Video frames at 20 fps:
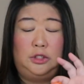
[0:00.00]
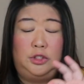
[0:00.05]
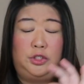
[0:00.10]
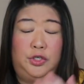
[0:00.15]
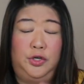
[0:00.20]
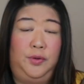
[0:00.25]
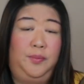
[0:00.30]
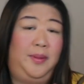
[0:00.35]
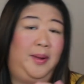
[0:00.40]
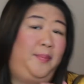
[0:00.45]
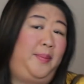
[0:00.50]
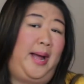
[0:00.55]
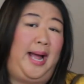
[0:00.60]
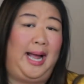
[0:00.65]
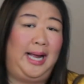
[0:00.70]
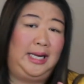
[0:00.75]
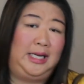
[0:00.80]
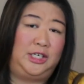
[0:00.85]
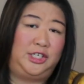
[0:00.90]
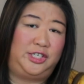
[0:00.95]
during my
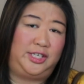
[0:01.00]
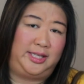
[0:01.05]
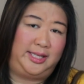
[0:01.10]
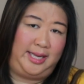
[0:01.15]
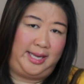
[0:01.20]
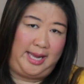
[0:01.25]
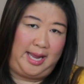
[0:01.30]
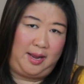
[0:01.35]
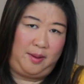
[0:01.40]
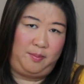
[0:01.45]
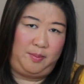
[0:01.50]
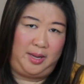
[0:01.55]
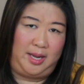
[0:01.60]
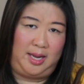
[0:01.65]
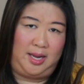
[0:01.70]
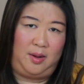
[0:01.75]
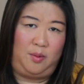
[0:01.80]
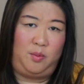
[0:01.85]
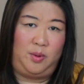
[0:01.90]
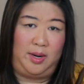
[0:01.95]
package that they gave
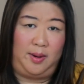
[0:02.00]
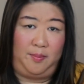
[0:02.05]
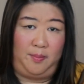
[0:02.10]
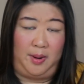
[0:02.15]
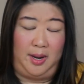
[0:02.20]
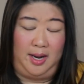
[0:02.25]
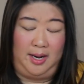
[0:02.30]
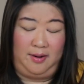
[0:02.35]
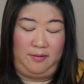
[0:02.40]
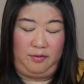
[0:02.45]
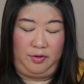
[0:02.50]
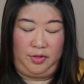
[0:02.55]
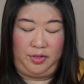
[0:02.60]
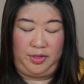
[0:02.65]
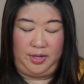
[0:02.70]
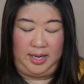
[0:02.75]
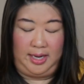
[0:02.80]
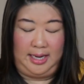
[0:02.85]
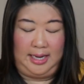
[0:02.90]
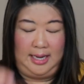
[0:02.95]
me when I bought
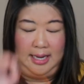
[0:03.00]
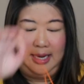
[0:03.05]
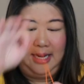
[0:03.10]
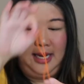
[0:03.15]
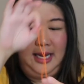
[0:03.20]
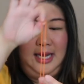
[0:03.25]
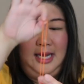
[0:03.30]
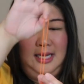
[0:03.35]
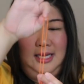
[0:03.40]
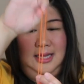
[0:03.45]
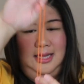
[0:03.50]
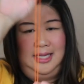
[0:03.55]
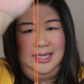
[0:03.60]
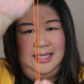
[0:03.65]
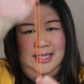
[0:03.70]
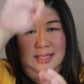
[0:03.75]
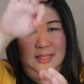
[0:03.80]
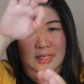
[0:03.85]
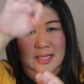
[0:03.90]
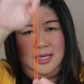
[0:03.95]
everything,
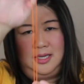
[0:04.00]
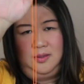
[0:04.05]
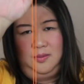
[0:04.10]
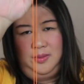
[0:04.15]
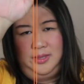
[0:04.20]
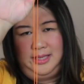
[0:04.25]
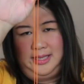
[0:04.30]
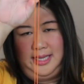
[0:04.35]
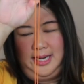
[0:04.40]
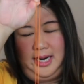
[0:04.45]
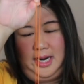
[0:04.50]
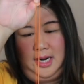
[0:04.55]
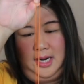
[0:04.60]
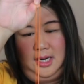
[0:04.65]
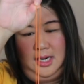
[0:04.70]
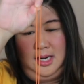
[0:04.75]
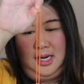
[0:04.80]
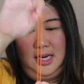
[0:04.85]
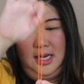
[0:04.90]
this was there.